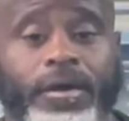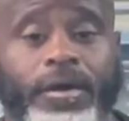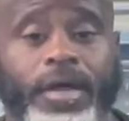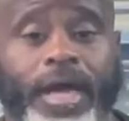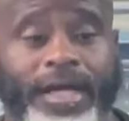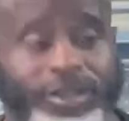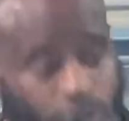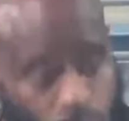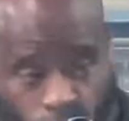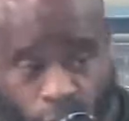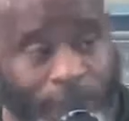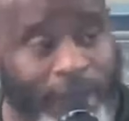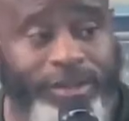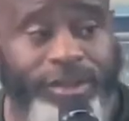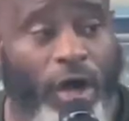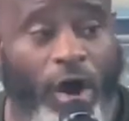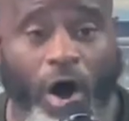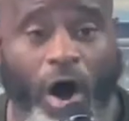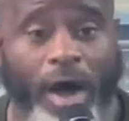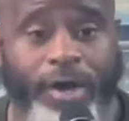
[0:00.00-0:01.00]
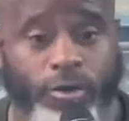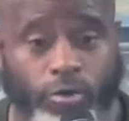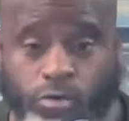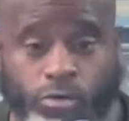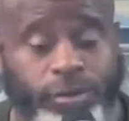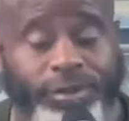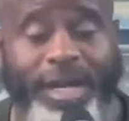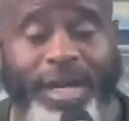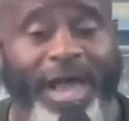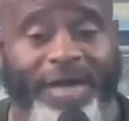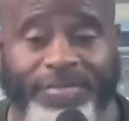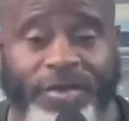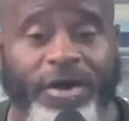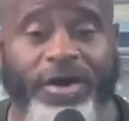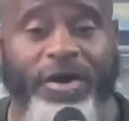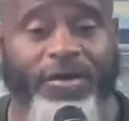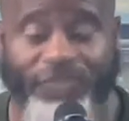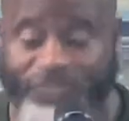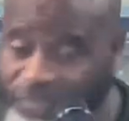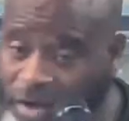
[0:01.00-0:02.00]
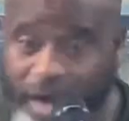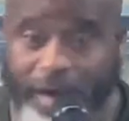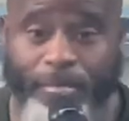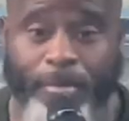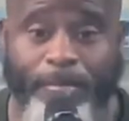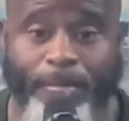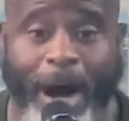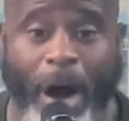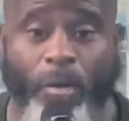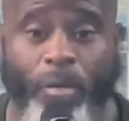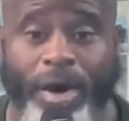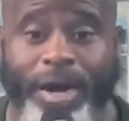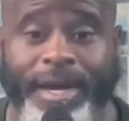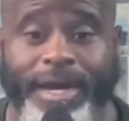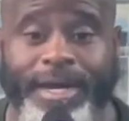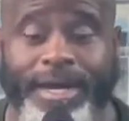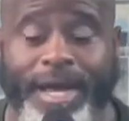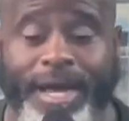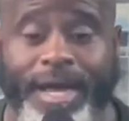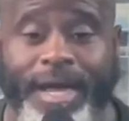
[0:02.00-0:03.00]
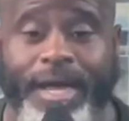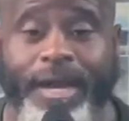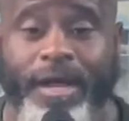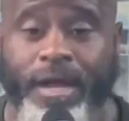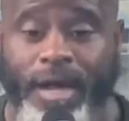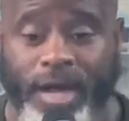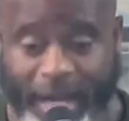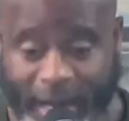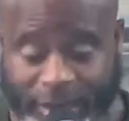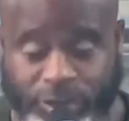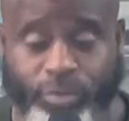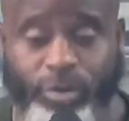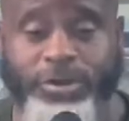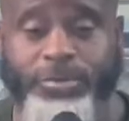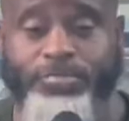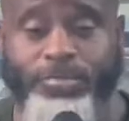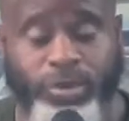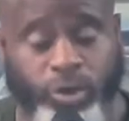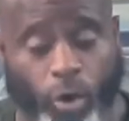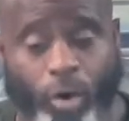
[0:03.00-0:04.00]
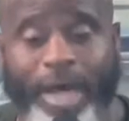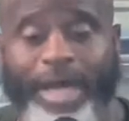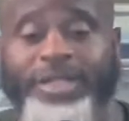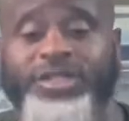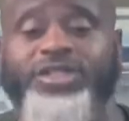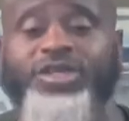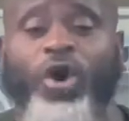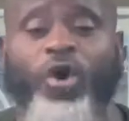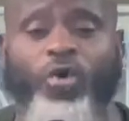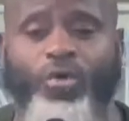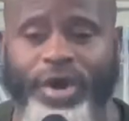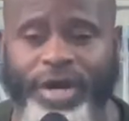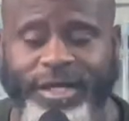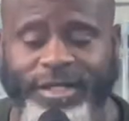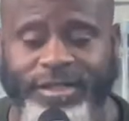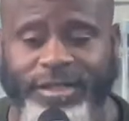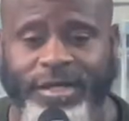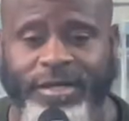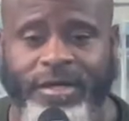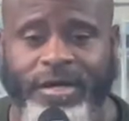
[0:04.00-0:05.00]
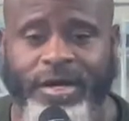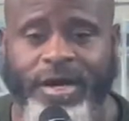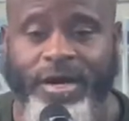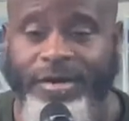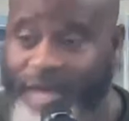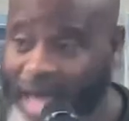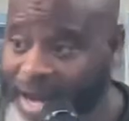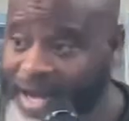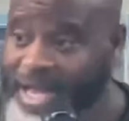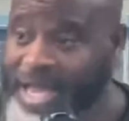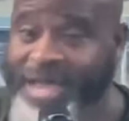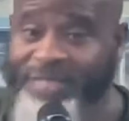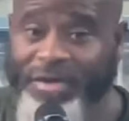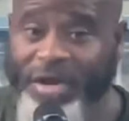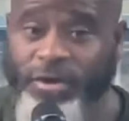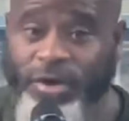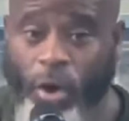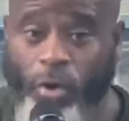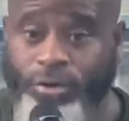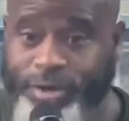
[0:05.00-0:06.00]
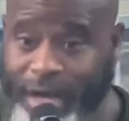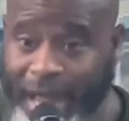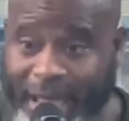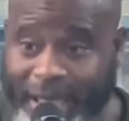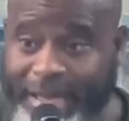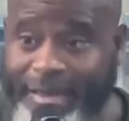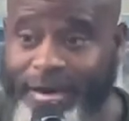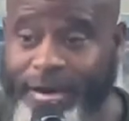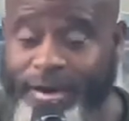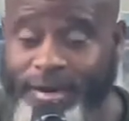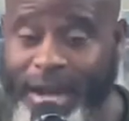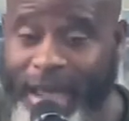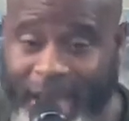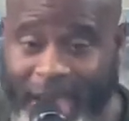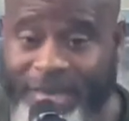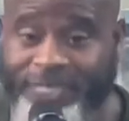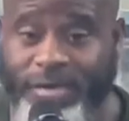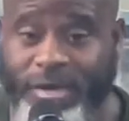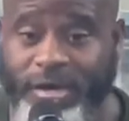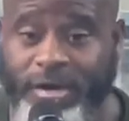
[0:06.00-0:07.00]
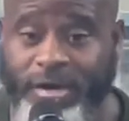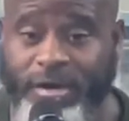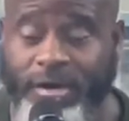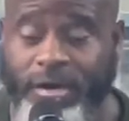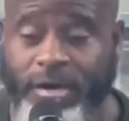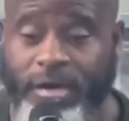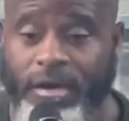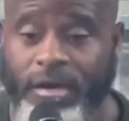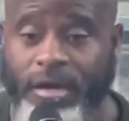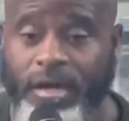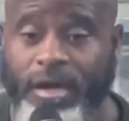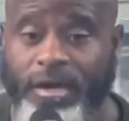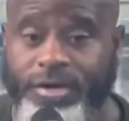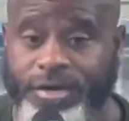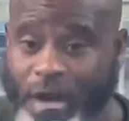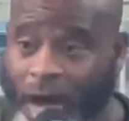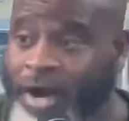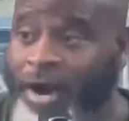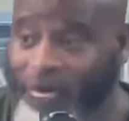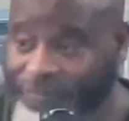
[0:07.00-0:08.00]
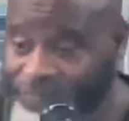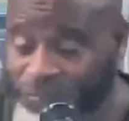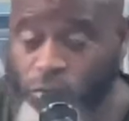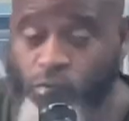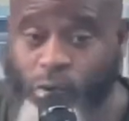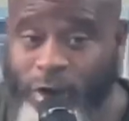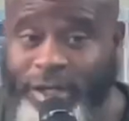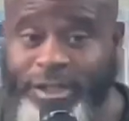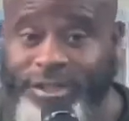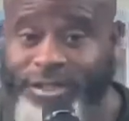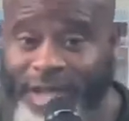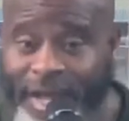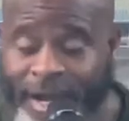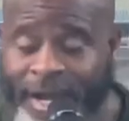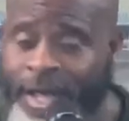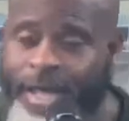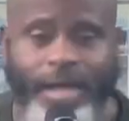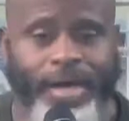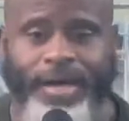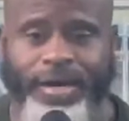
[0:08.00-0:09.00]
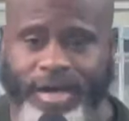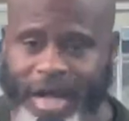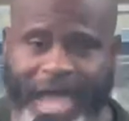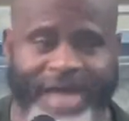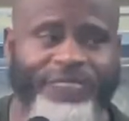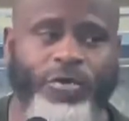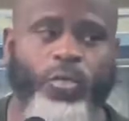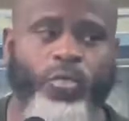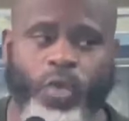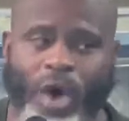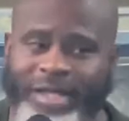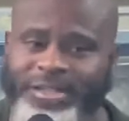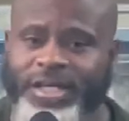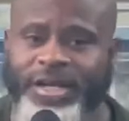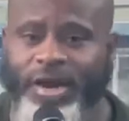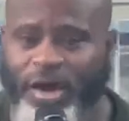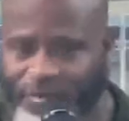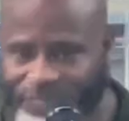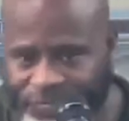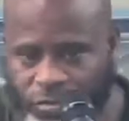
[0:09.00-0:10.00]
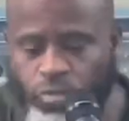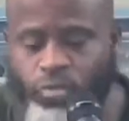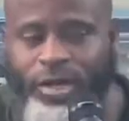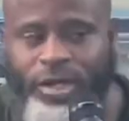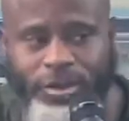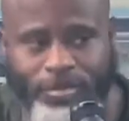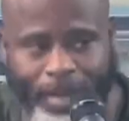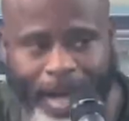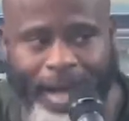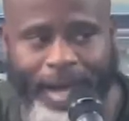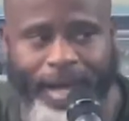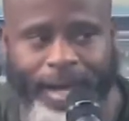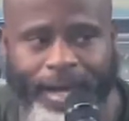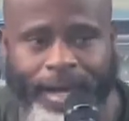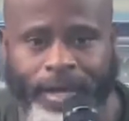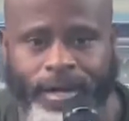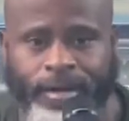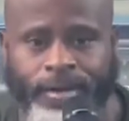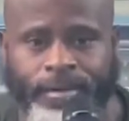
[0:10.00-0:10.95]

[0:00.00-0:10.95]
As soon as God used Nathan to confront him about what he did, so it showed us that even though David done a foolish thing, David wasn't a foolish man.